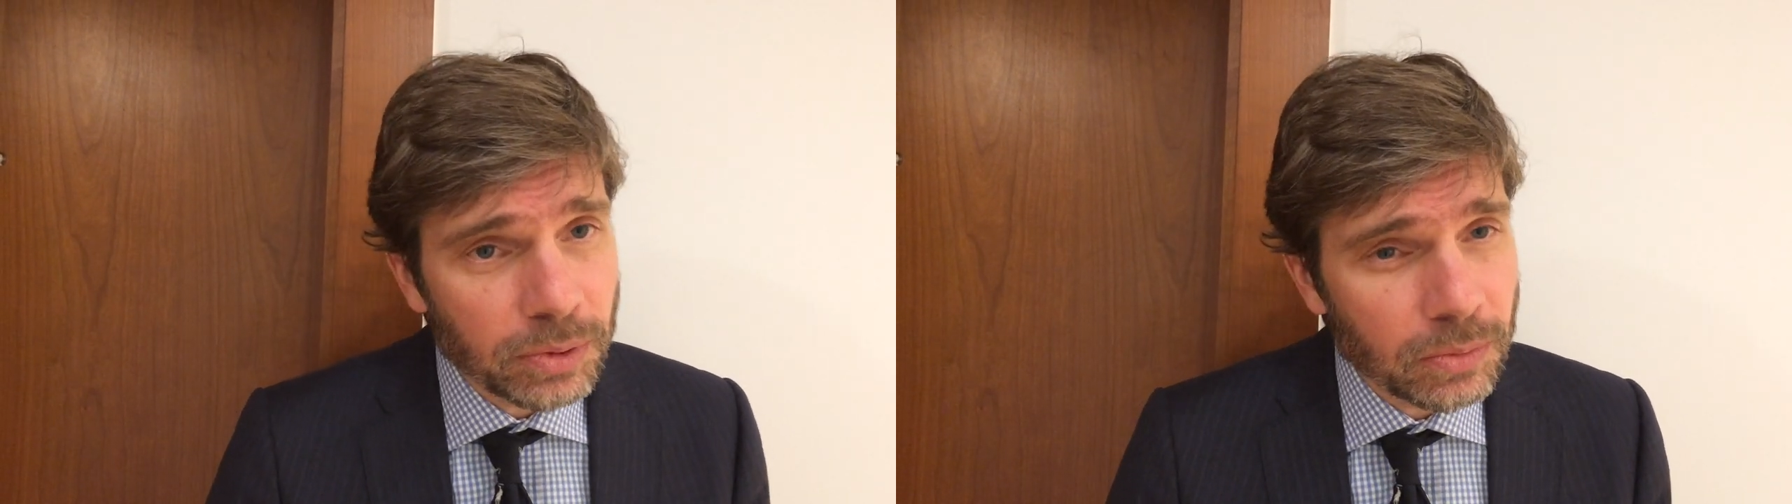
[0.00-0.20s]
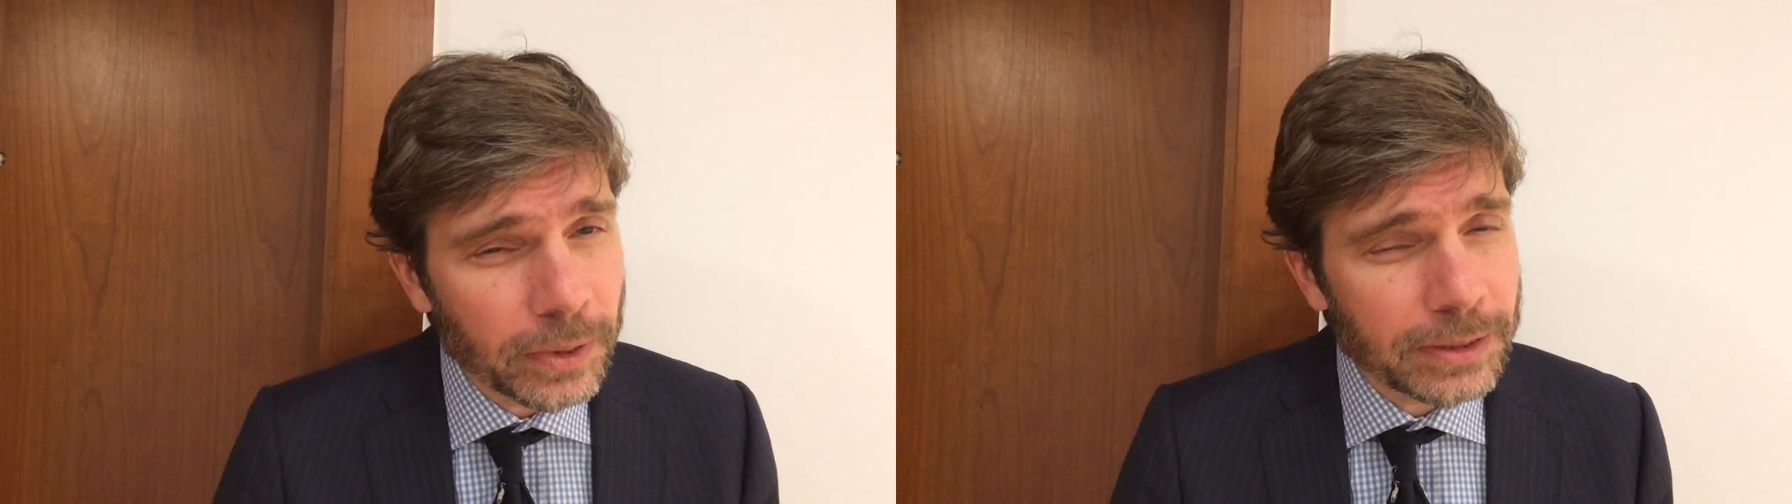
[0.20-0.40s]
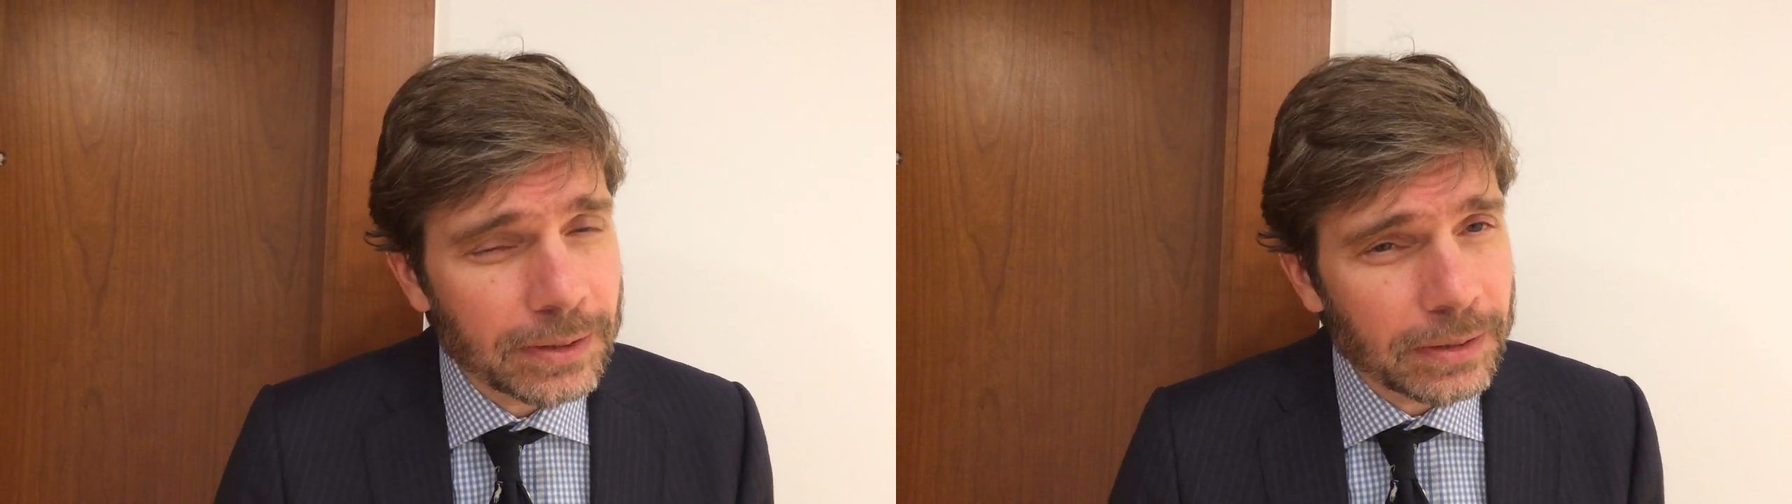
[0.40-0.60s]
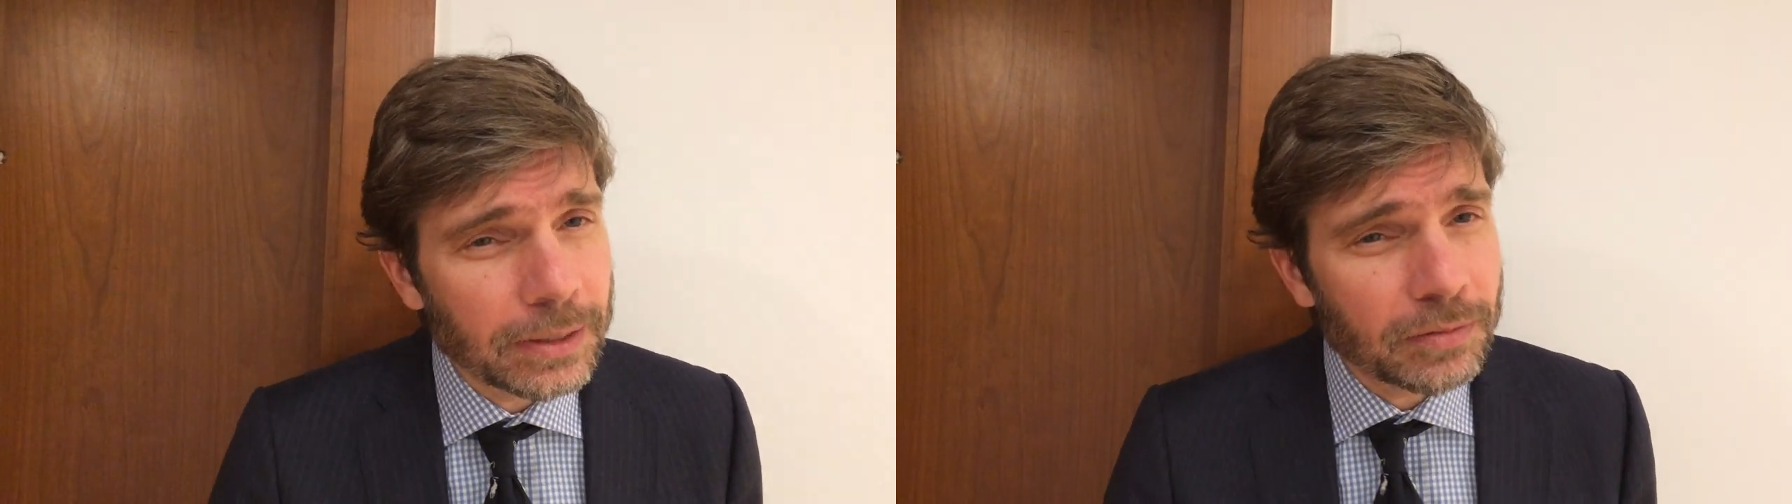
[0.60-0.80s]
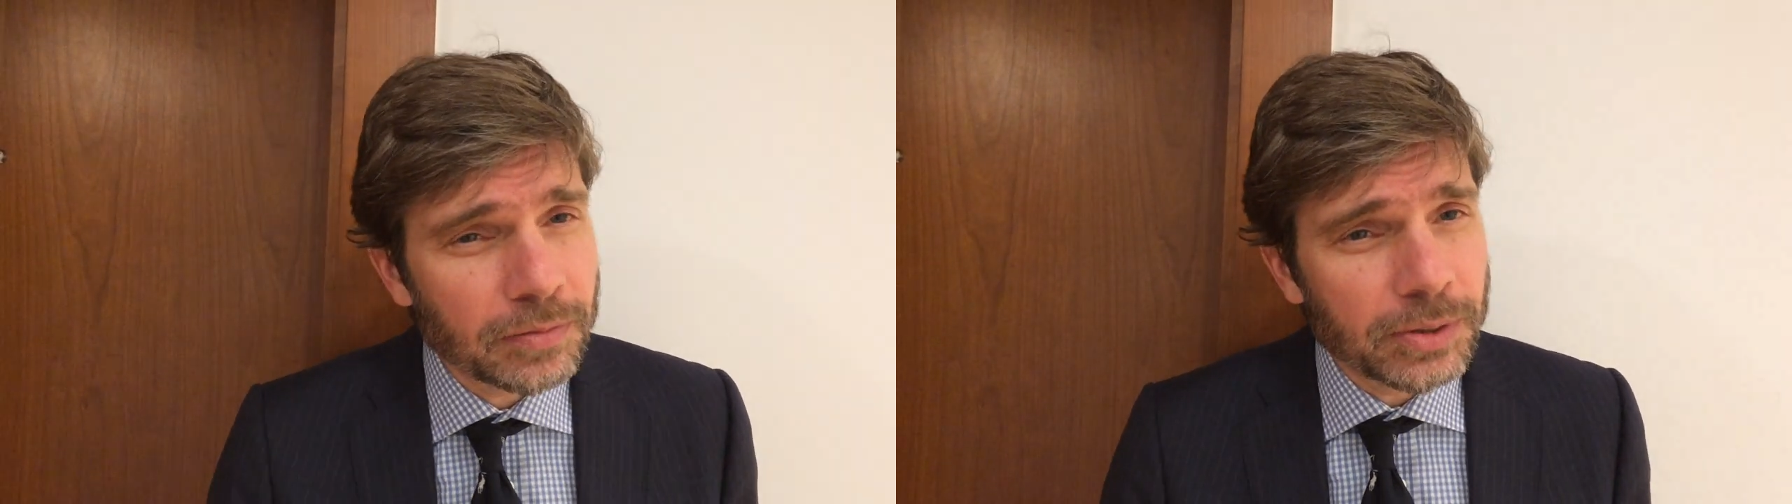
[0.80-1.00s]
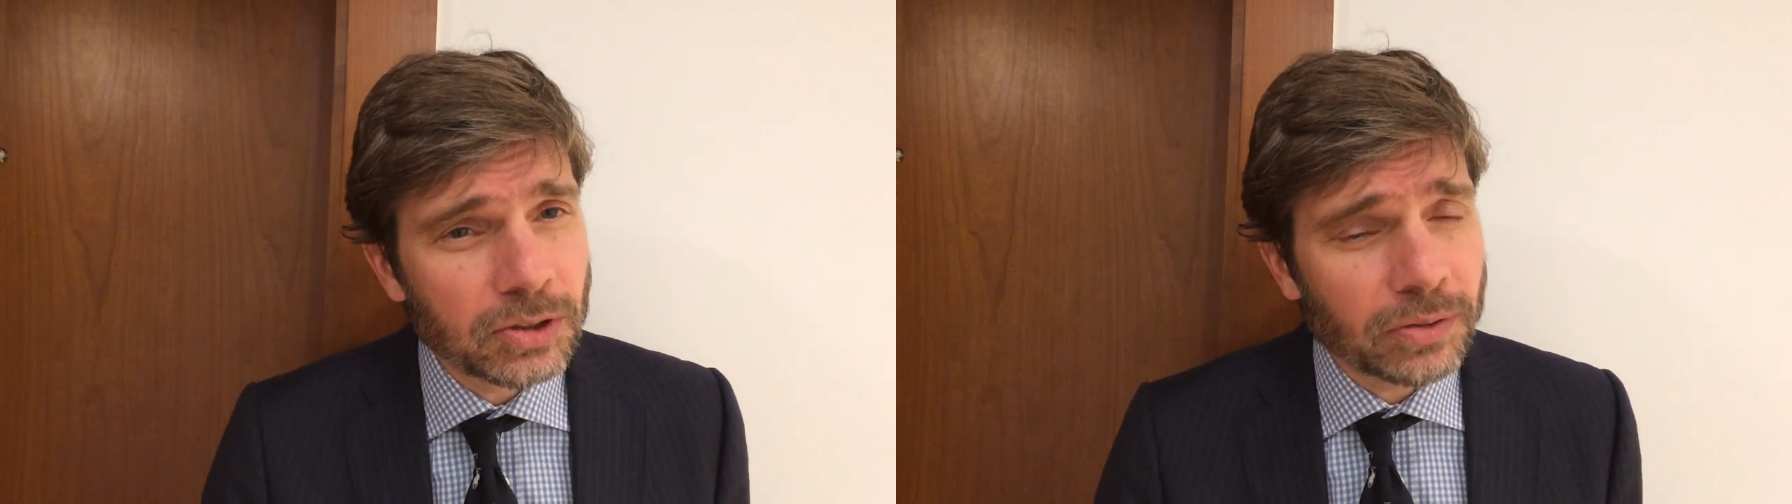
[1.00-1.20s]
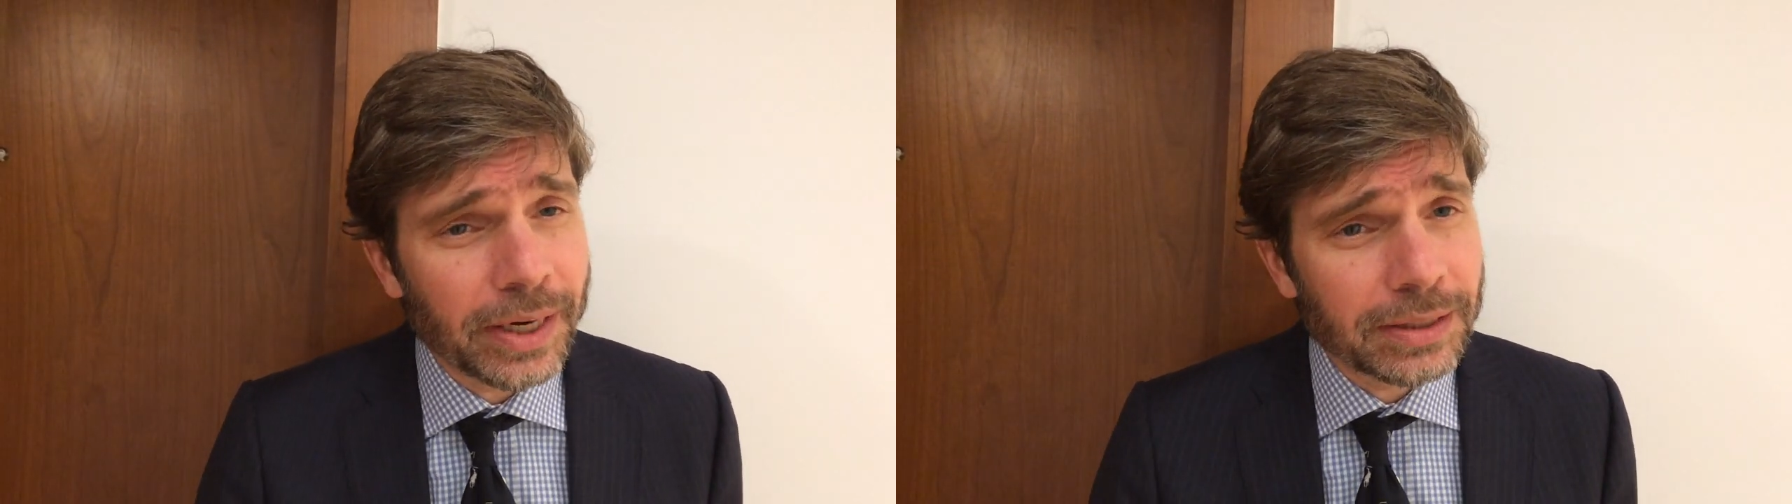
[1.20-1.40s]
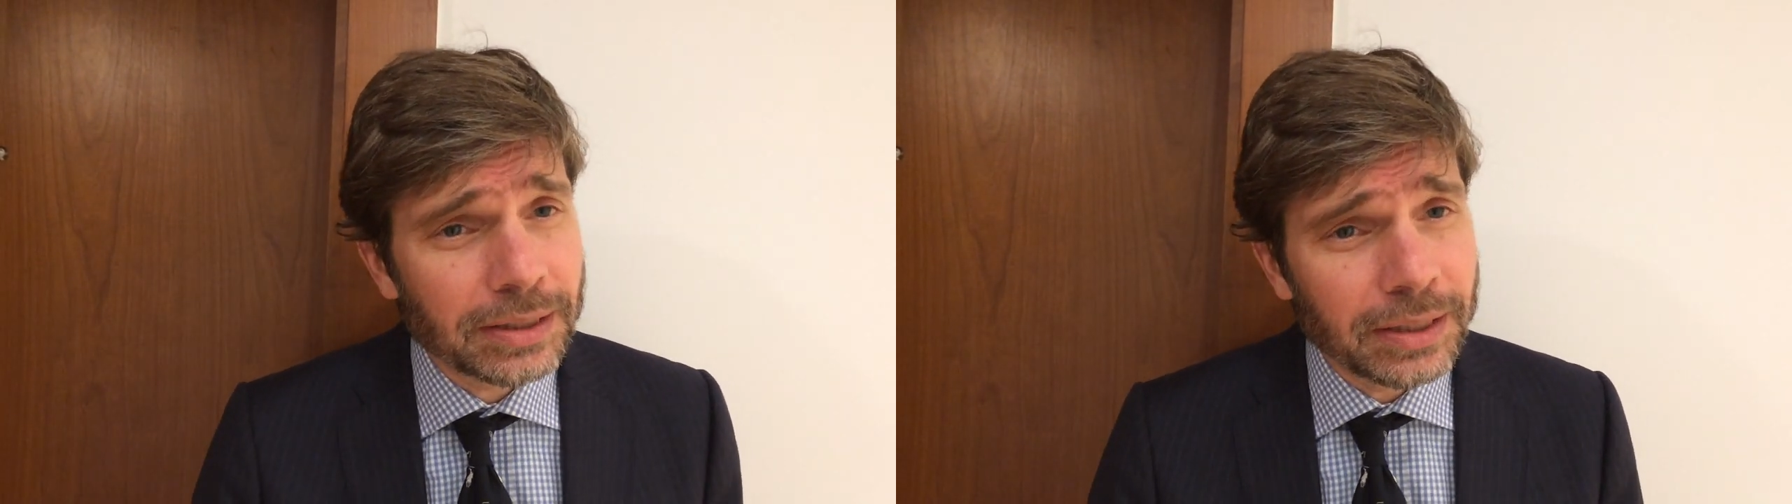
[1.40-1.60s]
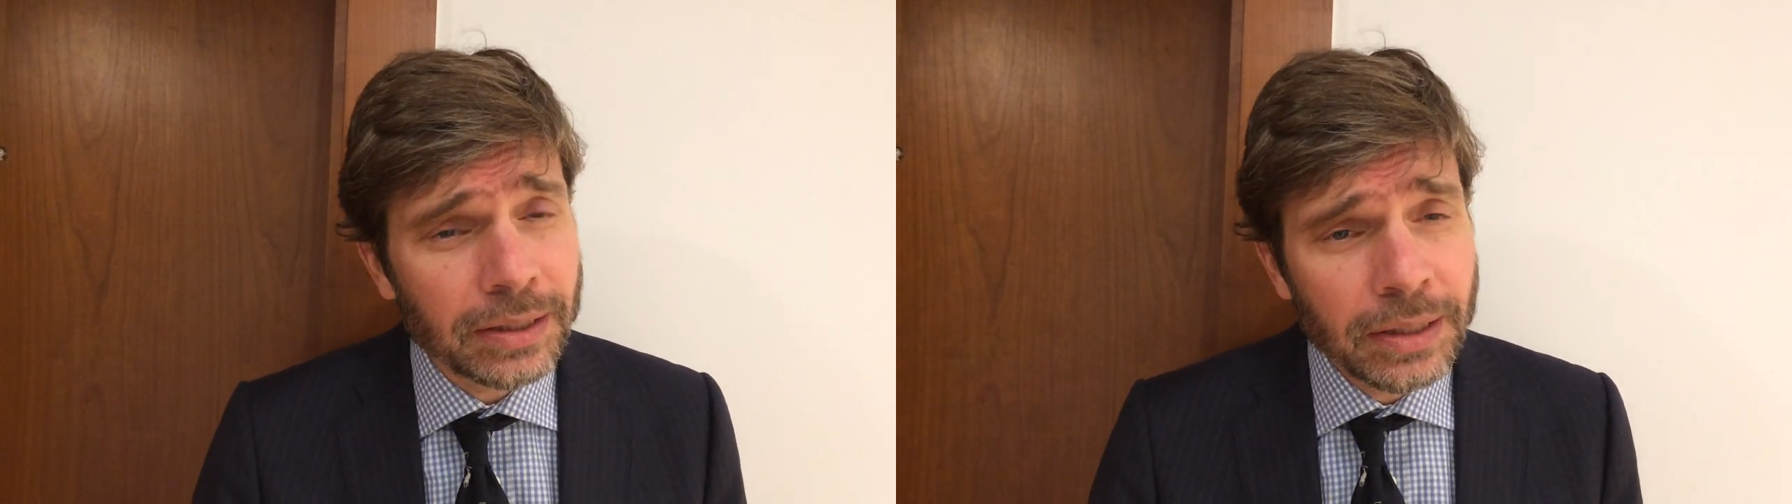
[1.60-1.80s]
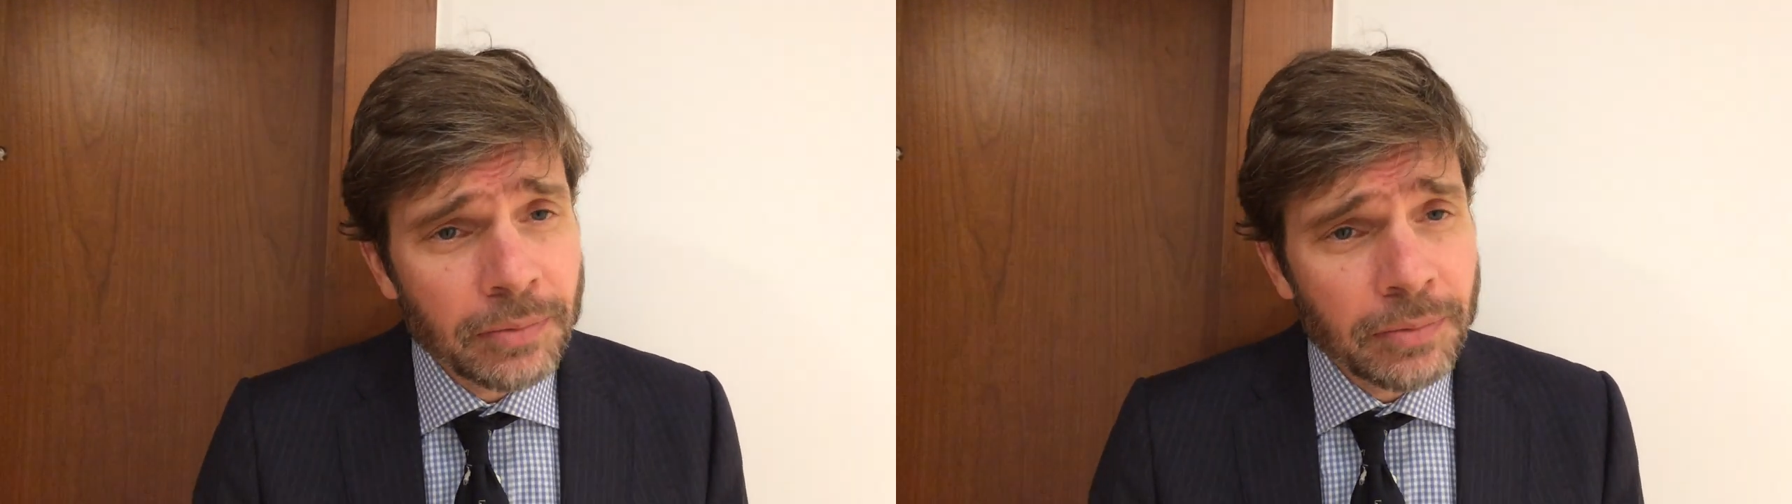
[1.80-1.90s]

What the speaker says: with the ways that governments are acting,